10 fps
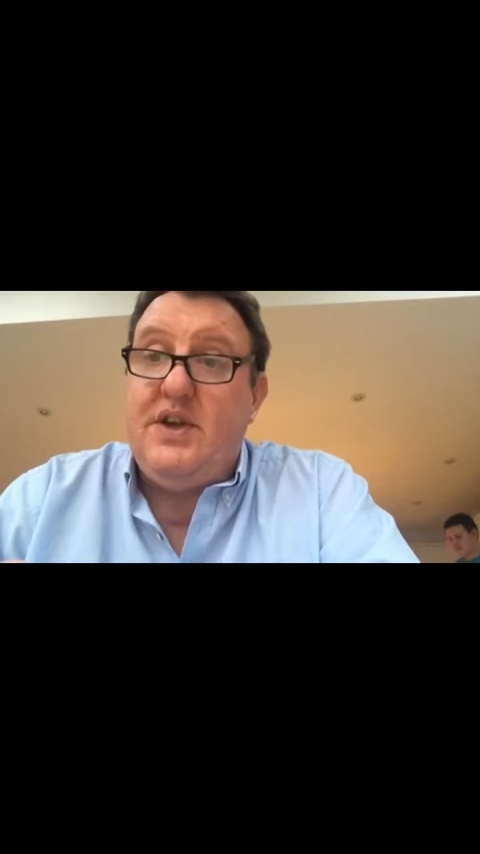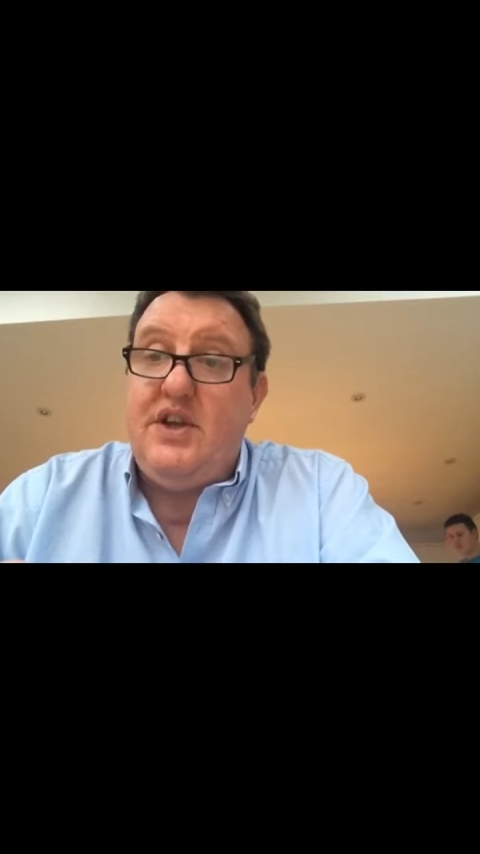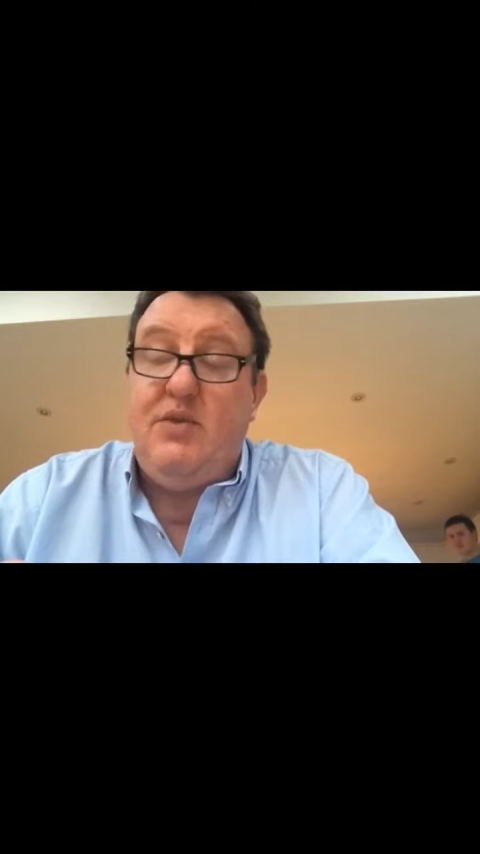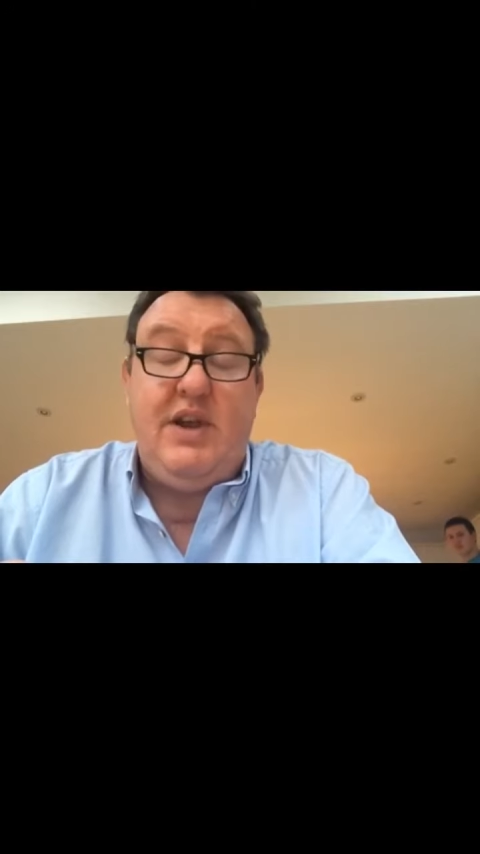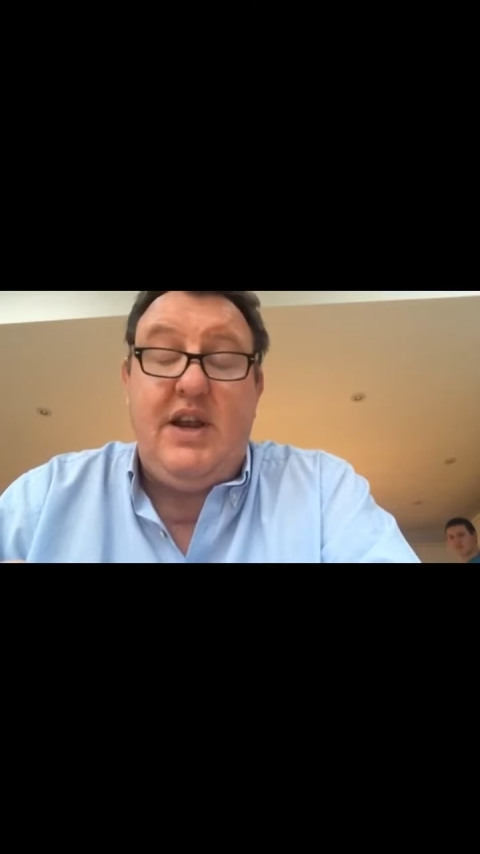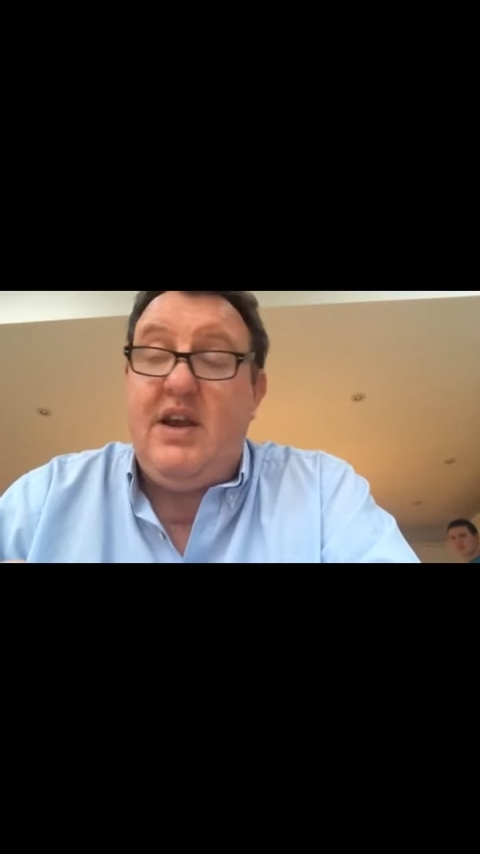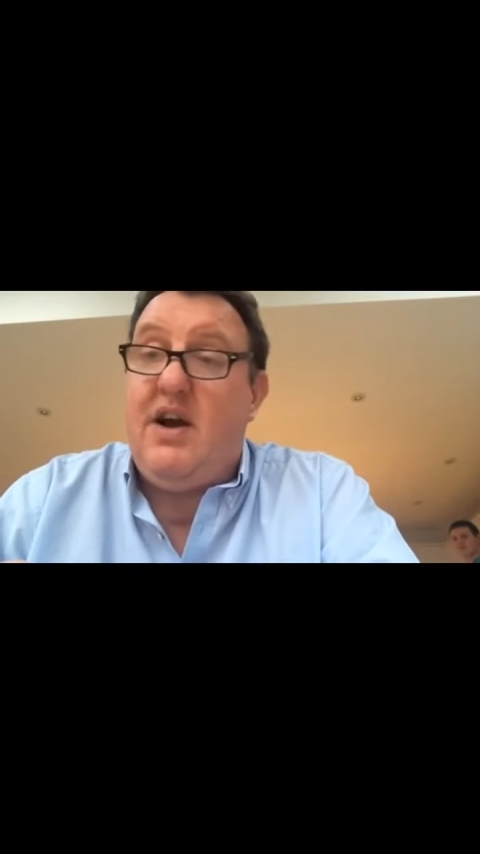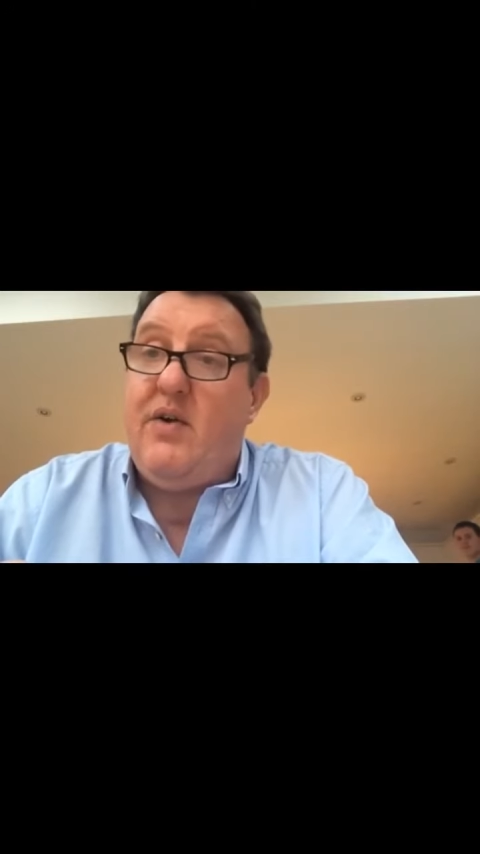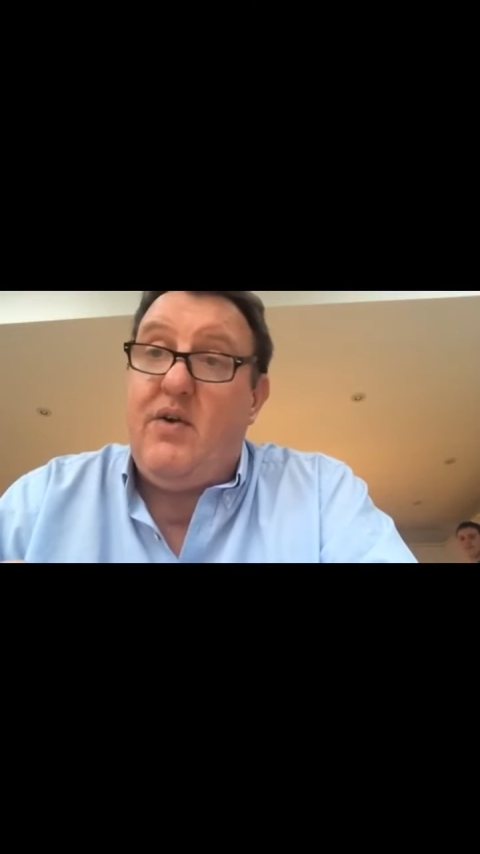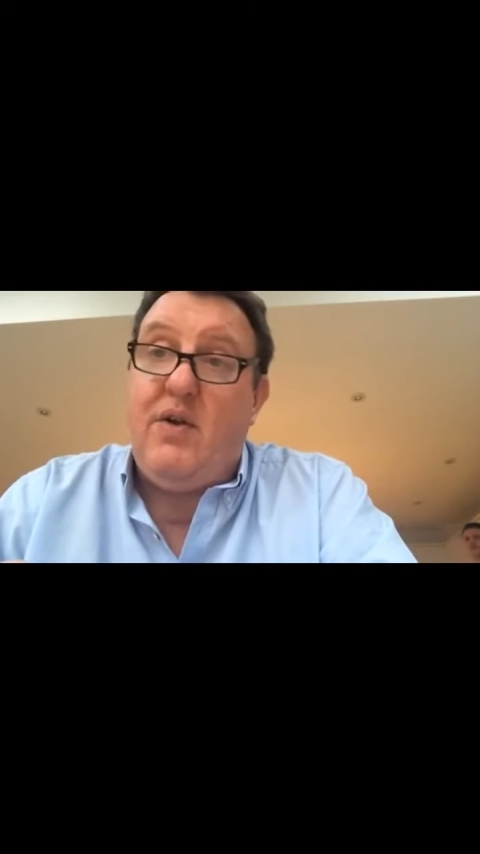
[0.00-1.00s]
You really
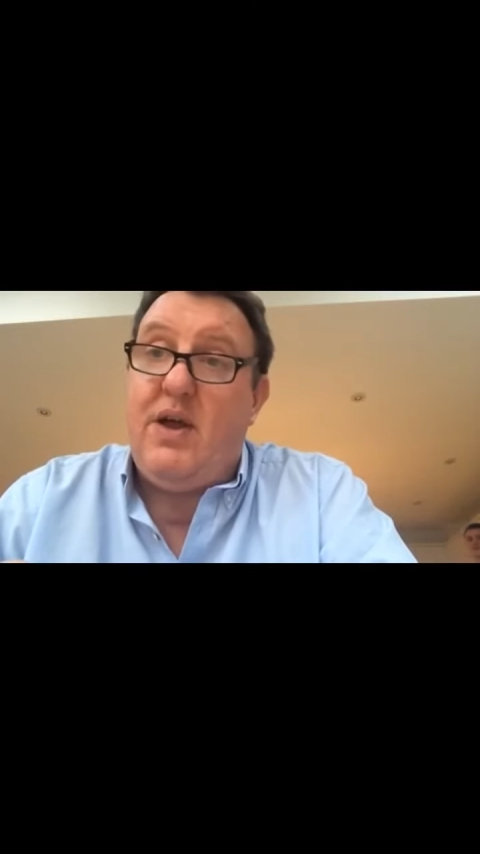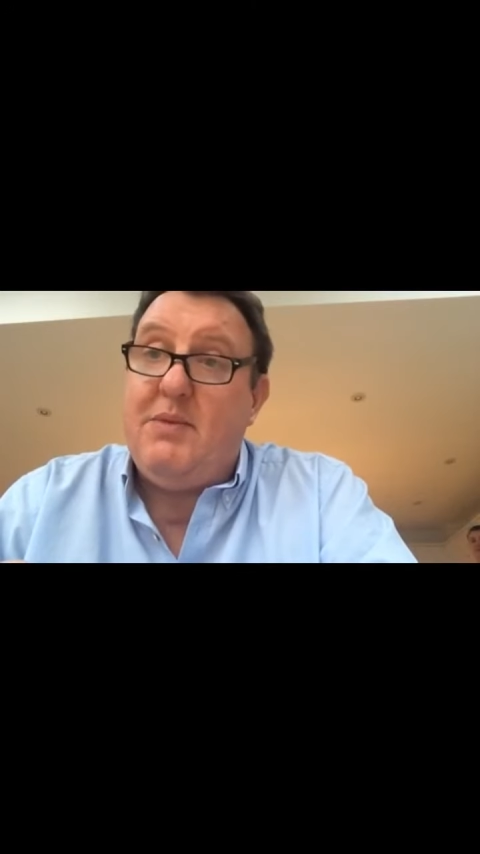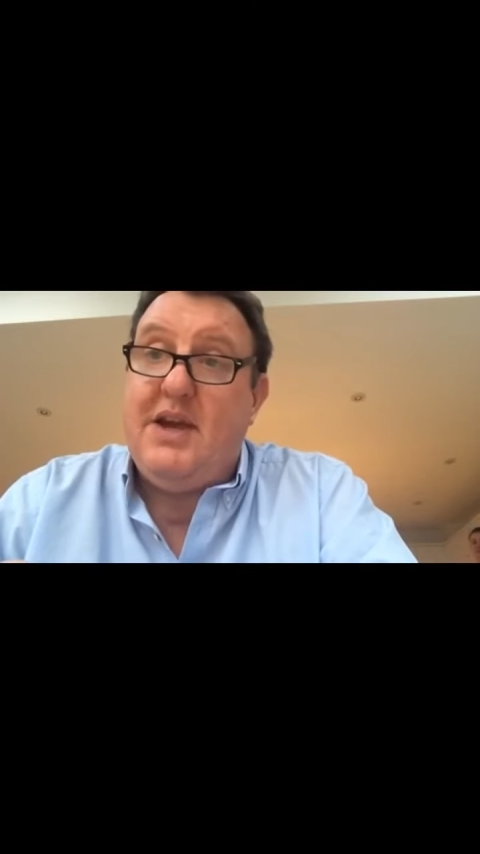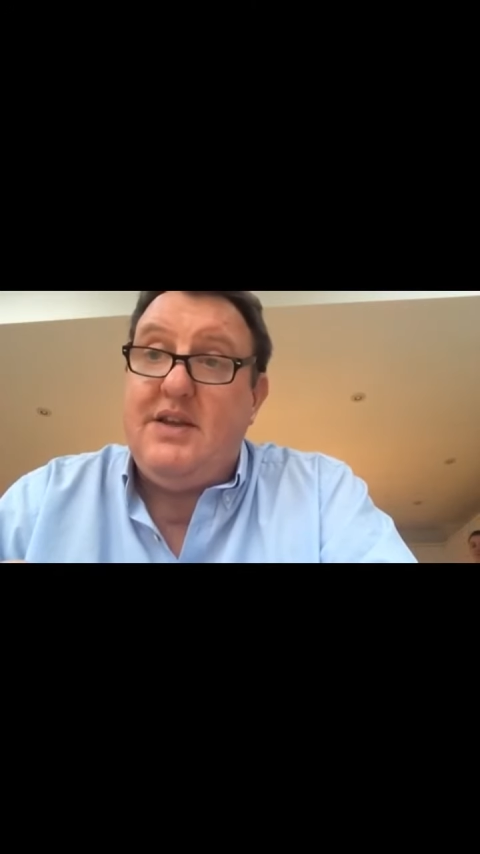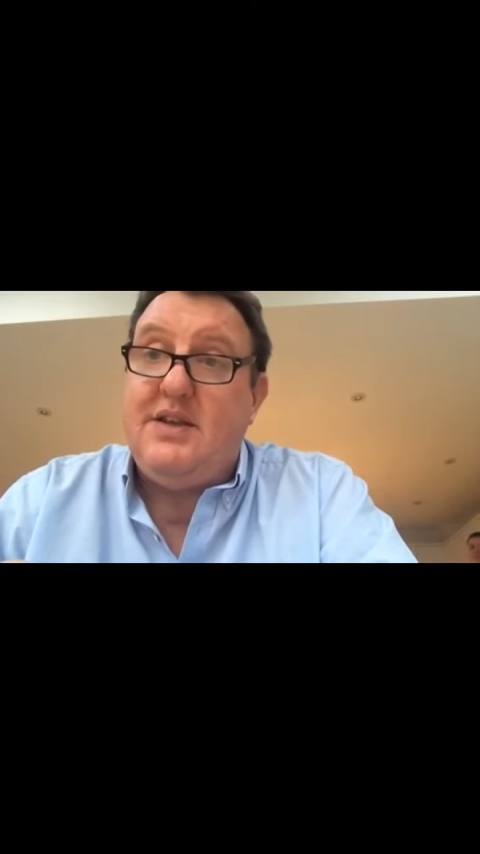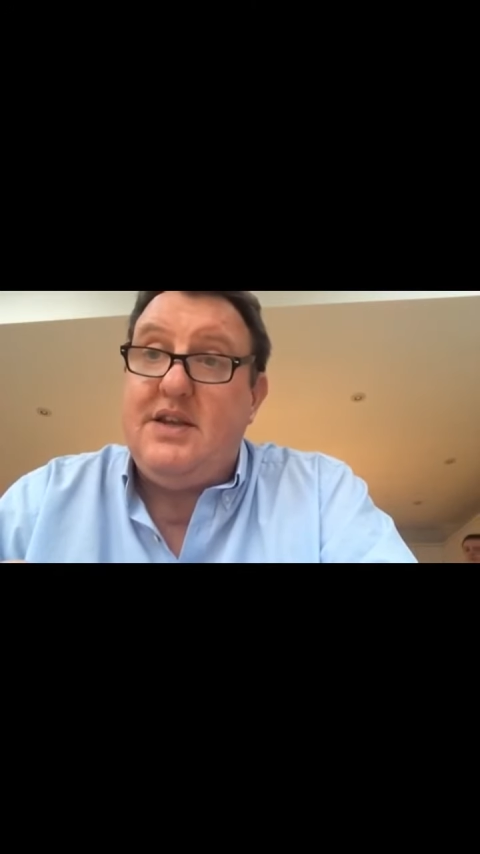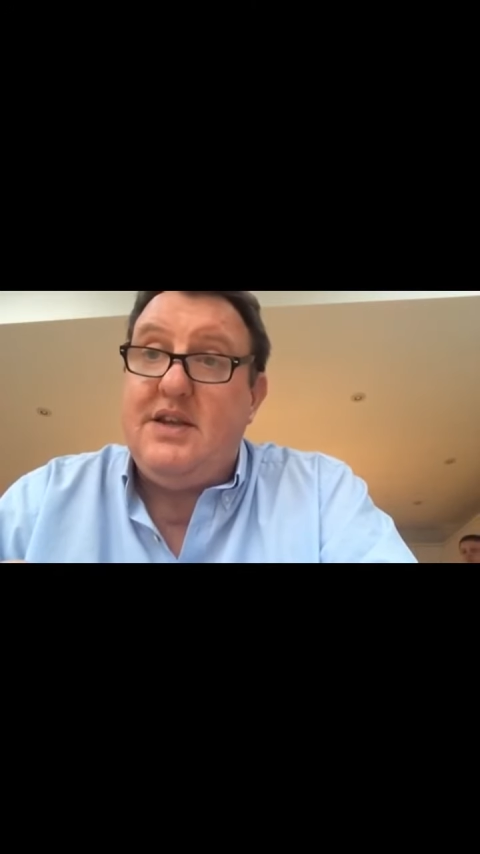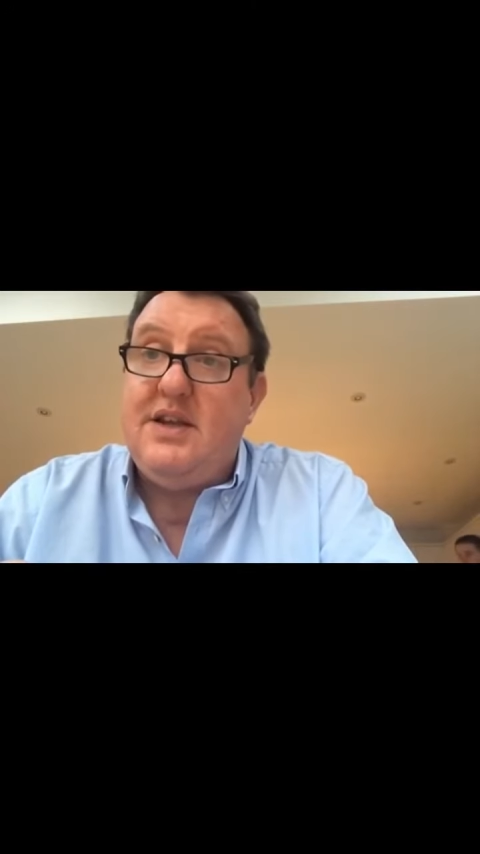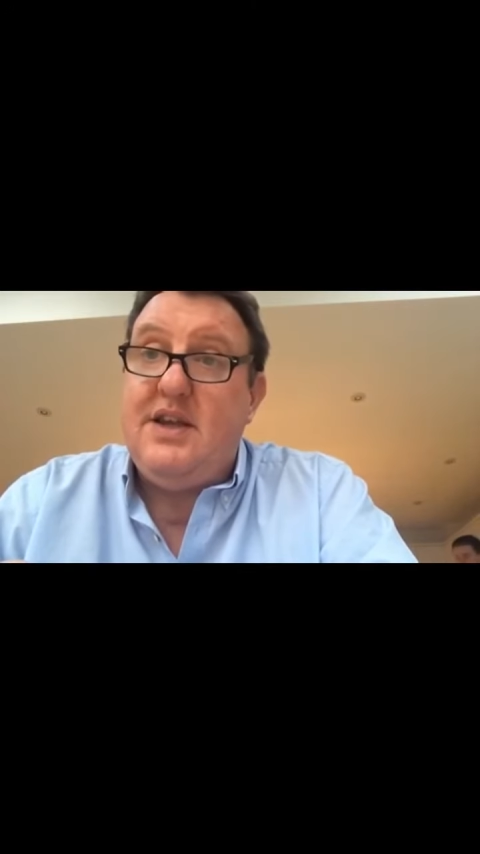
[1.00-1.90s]
are all amazing.